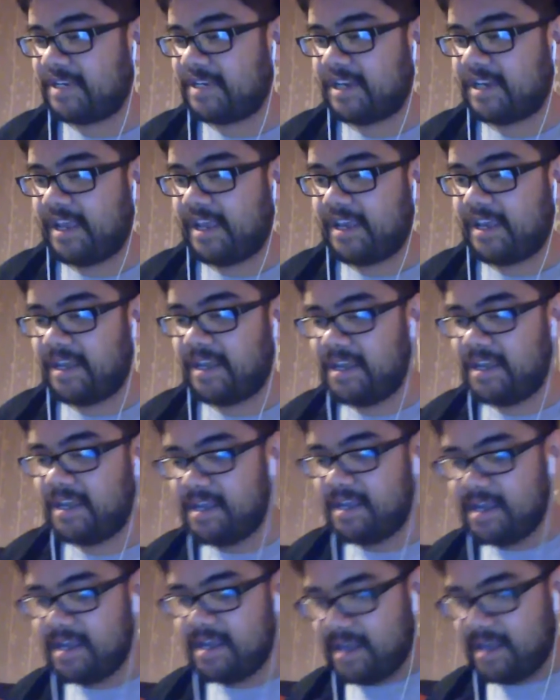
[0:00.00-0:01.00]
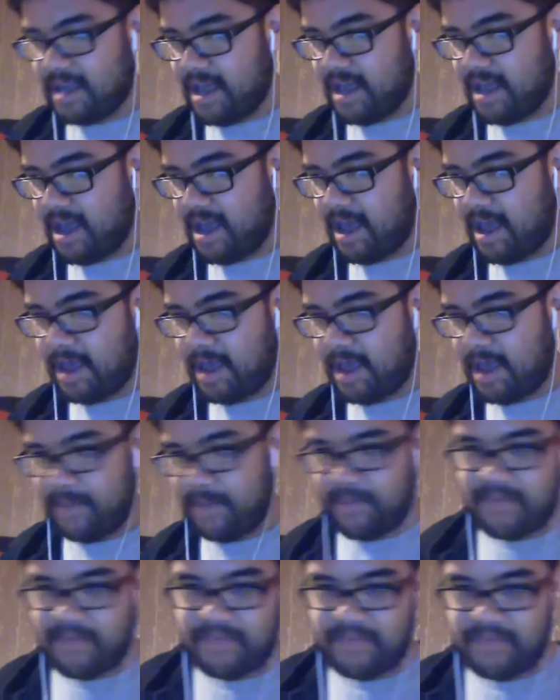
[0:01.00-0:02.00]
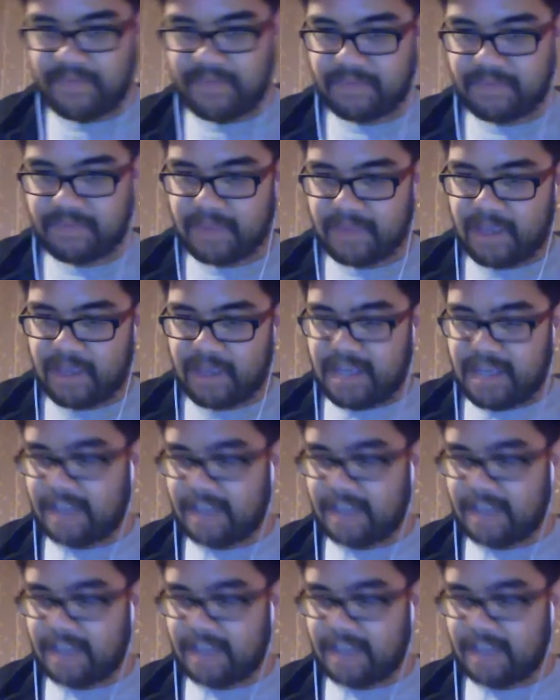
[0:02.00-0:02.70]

like, yeah.